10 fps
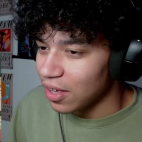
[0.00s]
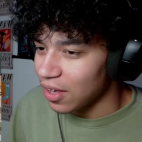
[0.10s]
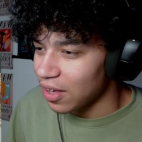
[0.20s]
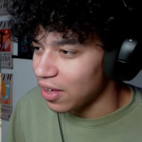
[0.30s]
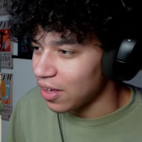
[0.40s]

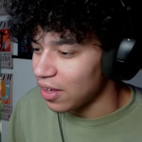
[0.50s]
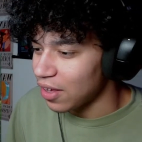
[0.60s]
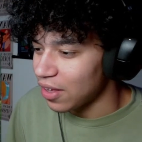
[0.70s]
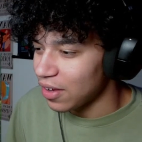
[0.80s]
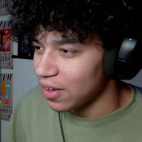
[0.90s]

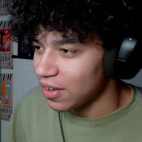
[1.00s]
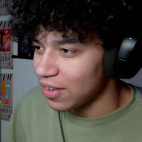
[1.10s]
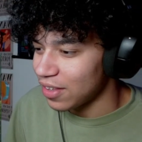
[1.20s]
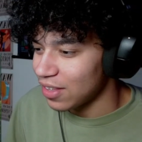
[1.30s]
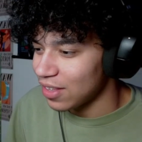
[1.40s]

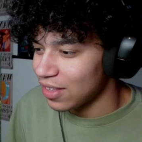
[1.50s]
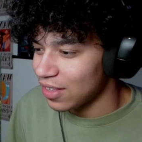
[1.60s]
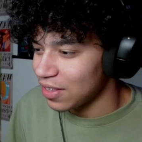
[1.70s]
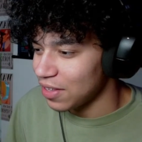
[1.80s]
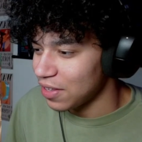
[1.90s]
(no one is talking)